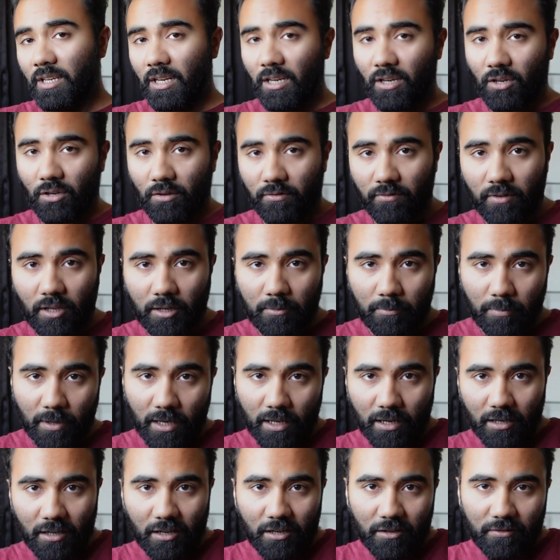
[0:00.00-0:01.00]
the end of that
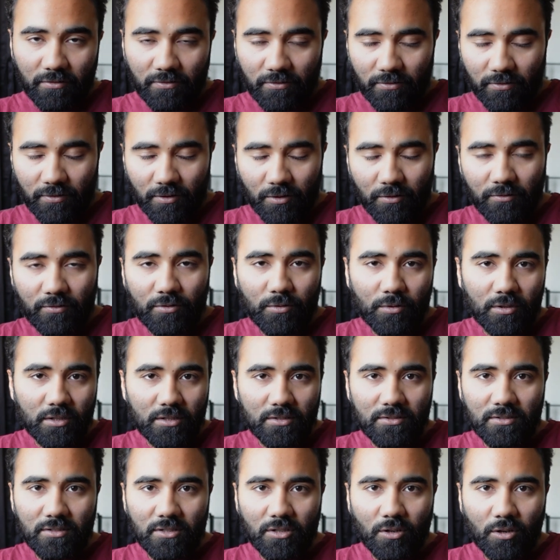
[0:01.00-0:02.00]
paragraph, if you
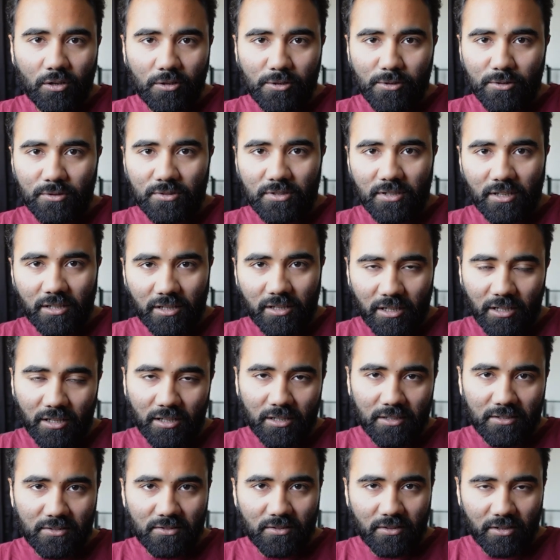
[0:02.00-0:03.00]
can see on your
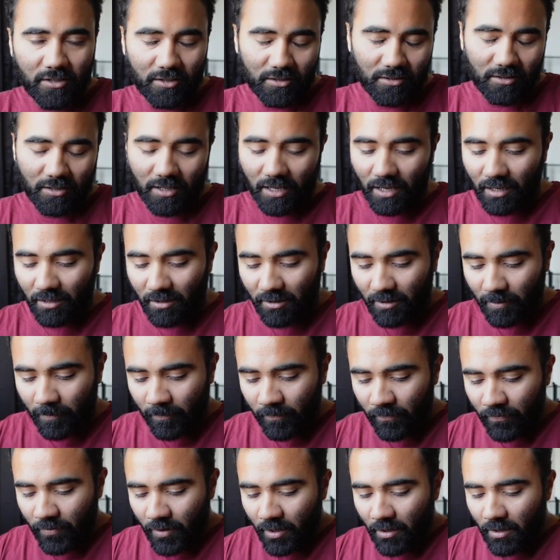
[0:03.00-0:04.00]
screen, it's written that
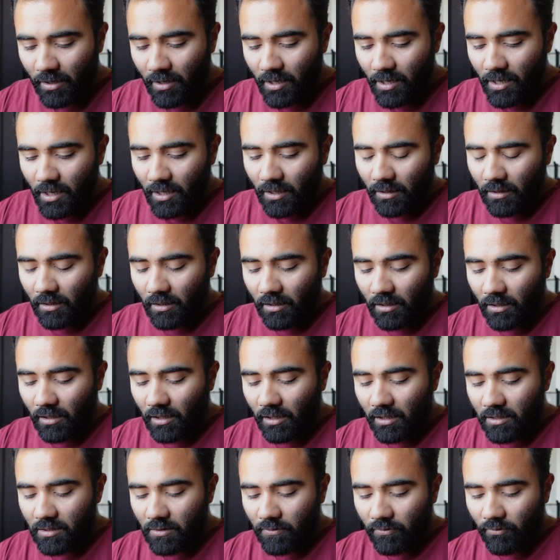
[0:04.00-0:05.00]
the
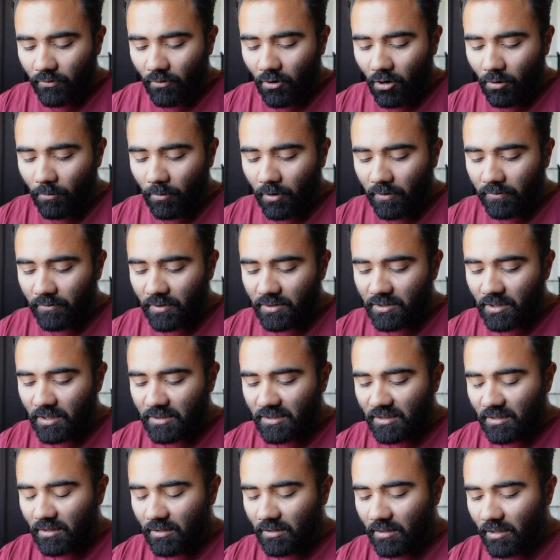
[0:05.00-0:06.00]
earliest form of the
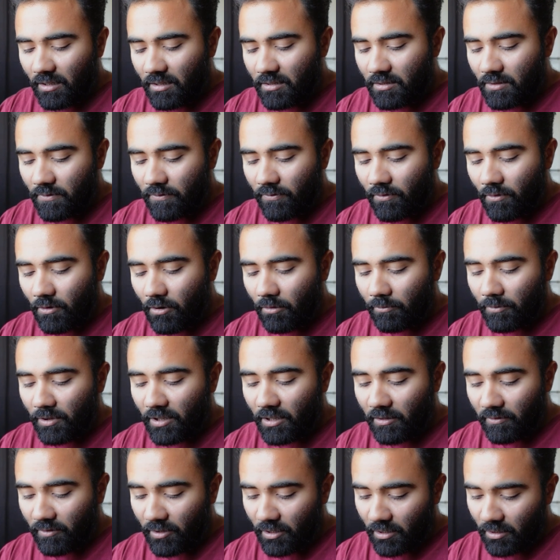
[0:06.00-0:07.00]
Sanskritized
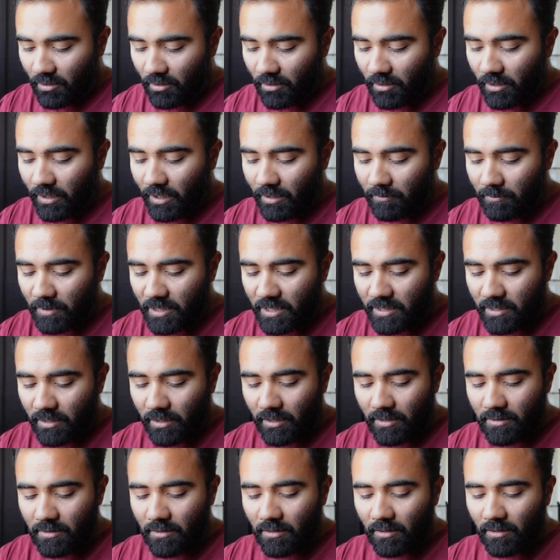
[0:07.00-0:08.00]
form Yavana can be
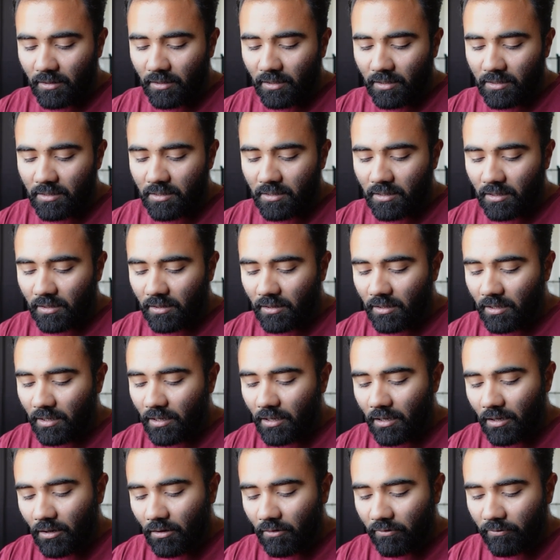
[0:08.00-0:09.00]
traced in the
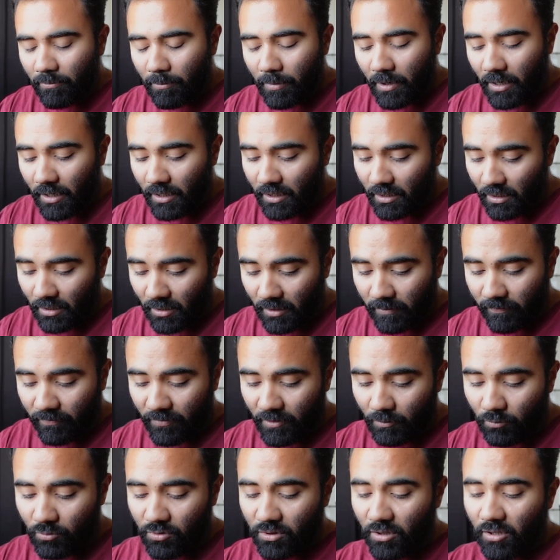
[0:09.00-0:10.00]
Ashtadhyaya of Panini.
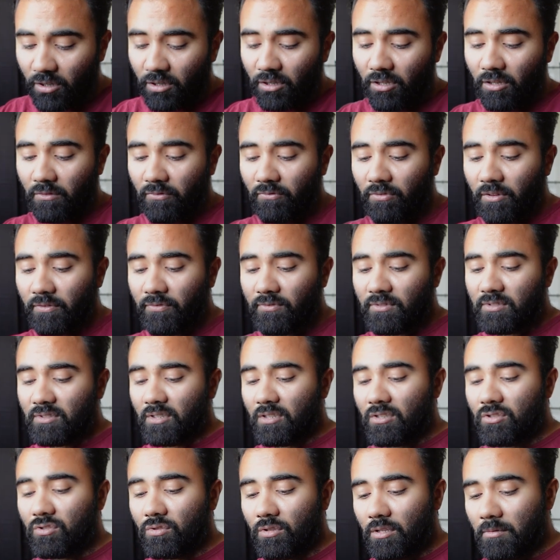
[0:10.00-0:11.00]
That was written in the 5th
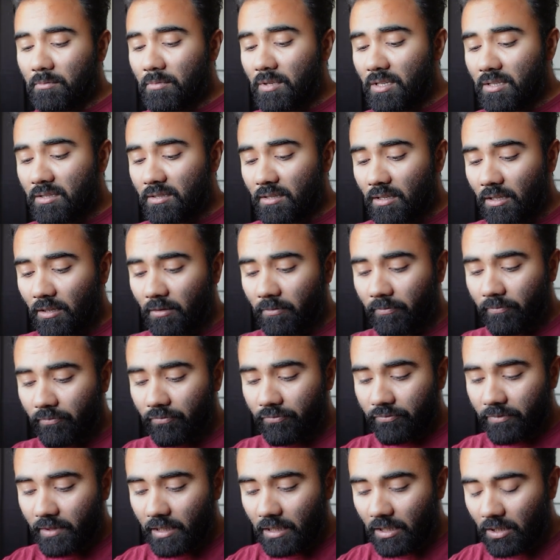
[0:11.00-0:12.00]
century BC.
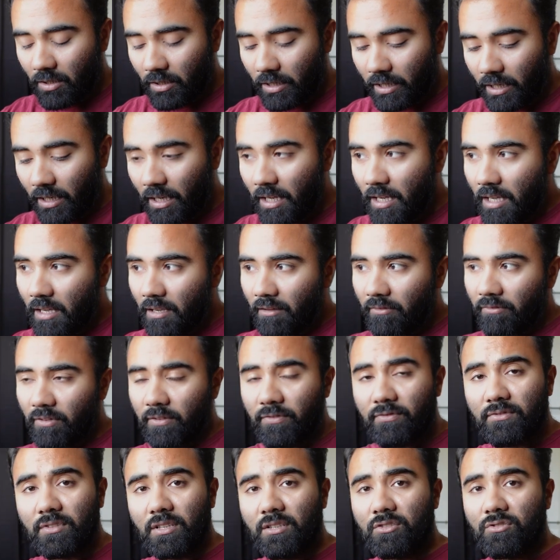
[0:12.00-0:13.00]
Okay,
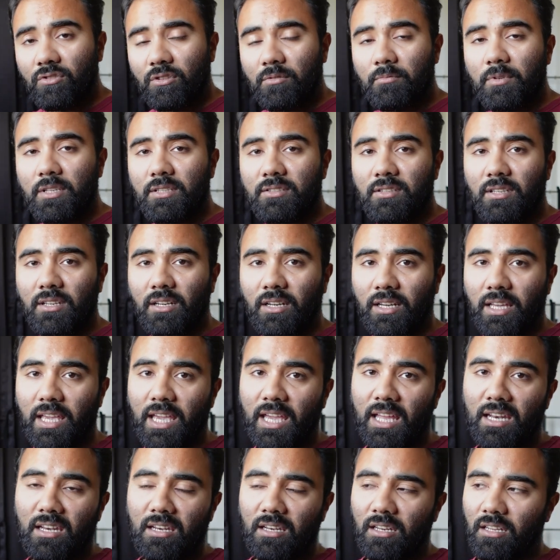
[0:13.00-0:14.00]
5th century BC.
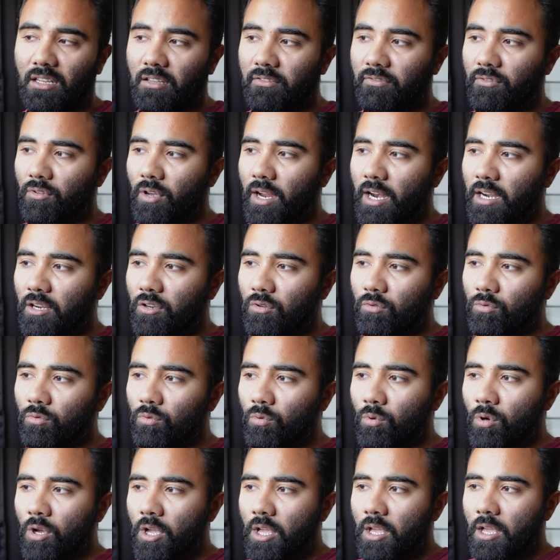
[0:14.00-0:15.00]
Again, if you had
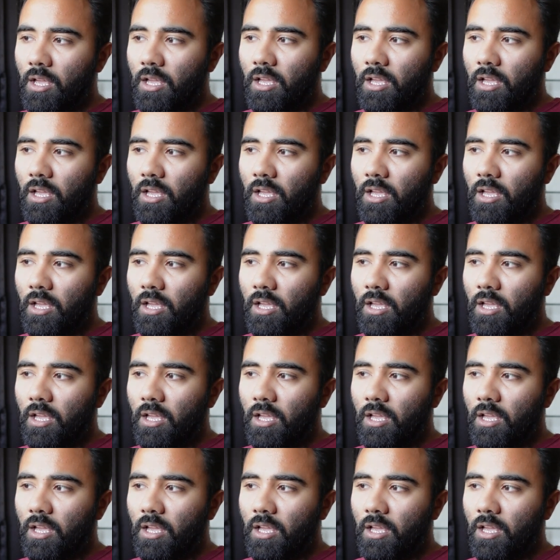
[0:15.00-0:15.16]
to